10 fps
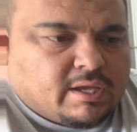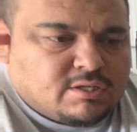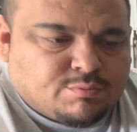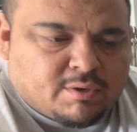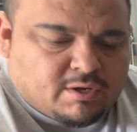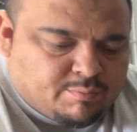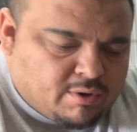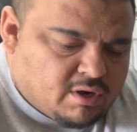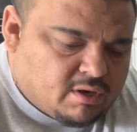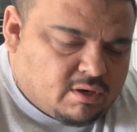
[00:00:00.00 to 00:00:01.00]
spread
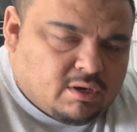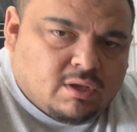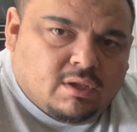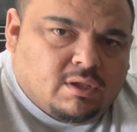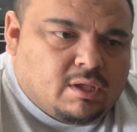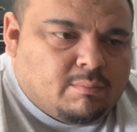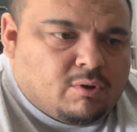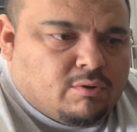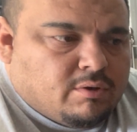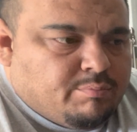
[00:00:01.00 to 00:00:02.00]
apart, I'm
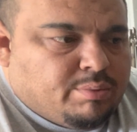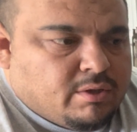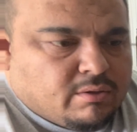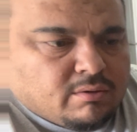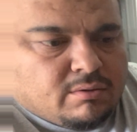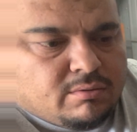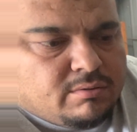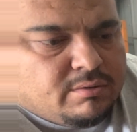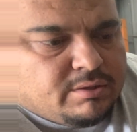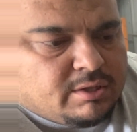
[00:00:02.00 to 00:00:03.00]
going to peel
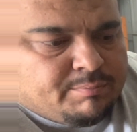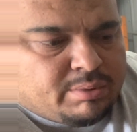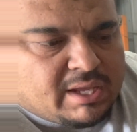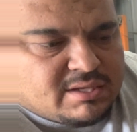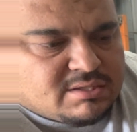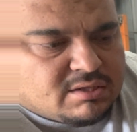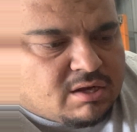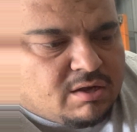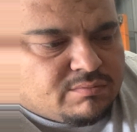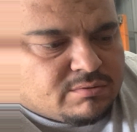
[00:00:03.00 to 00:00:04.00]
the plastic
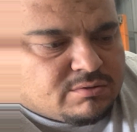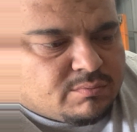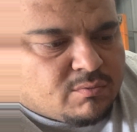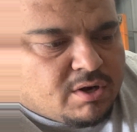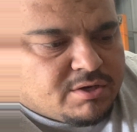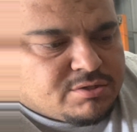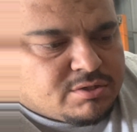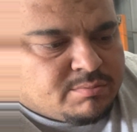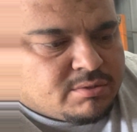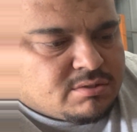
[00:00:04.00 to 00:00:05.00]
off with some wire
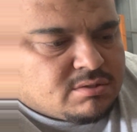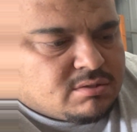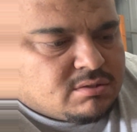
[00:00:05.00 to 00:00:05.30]
strippers.